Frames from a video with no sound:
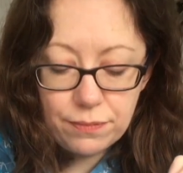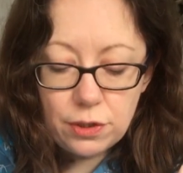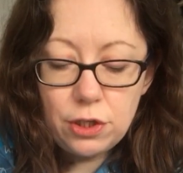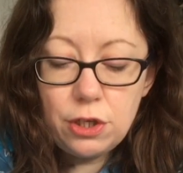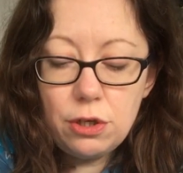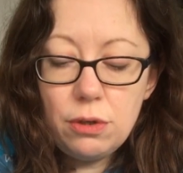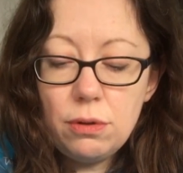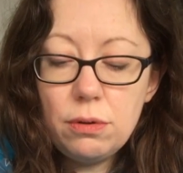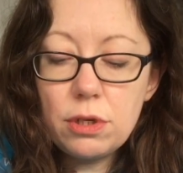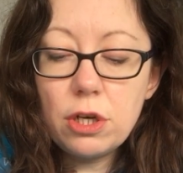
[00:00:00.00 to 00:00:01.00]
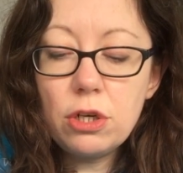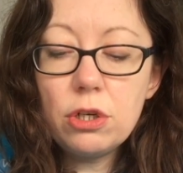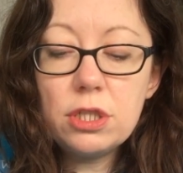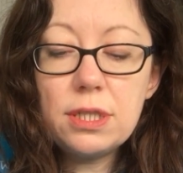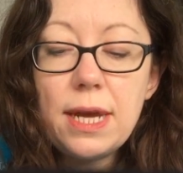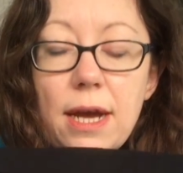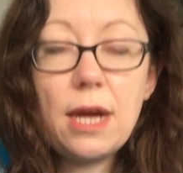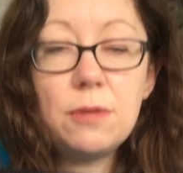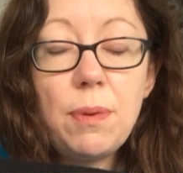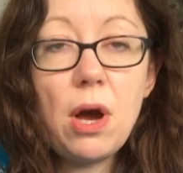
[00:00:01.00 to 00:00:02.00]
You can cut it
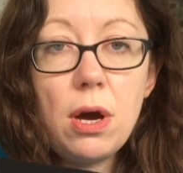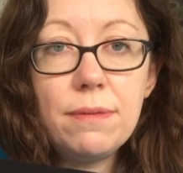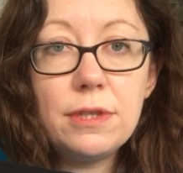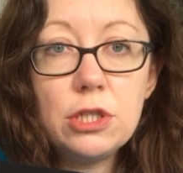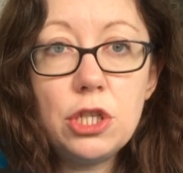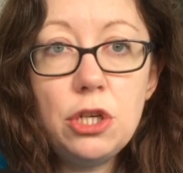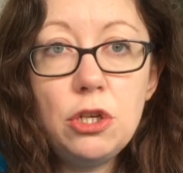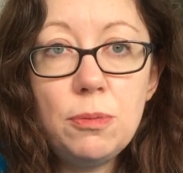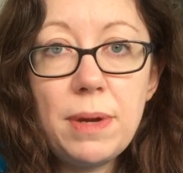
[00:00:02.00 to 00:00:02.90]
as part of the tube